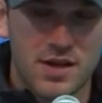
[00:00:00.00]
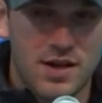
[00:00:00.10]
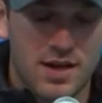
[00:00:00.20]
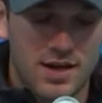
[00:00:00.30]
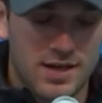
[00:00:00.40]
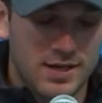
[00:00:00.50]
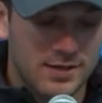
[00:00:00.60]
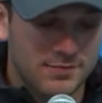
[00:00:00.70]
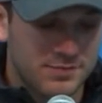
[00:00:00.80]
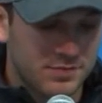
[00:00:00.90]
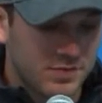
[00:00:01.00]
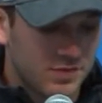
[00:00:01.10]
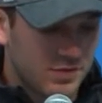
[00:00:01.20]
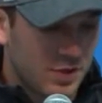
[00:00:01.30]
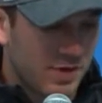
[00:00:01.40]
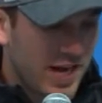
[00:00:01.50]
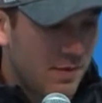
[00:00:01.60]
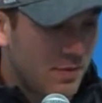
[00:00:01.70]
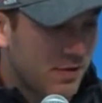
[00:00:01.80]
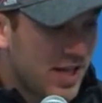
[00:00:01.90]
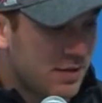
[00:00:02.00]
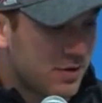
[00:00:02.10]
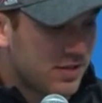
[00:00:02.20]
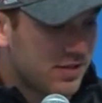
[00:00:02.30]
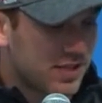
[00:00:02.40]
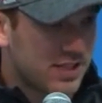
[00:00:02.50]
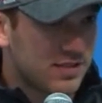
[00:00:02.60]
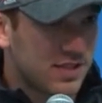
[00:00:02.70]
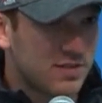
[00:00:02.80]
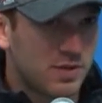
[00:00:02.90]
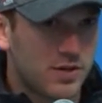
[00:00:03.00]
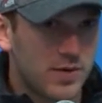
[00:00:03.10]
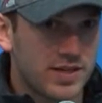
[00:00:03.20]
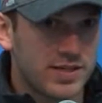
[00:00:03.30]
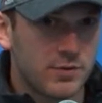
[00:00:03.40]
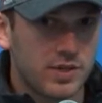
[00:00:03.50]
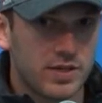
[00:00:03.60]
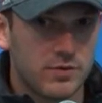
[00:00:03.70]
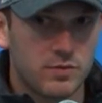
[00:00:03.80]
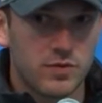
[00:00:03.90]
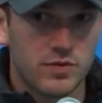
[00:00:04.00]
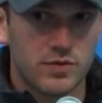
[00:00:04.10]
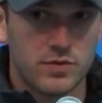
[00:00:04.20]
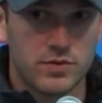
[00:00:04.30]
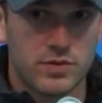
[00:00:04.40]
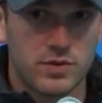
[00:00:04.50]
not very happy about that, but that's part of racing. We moved to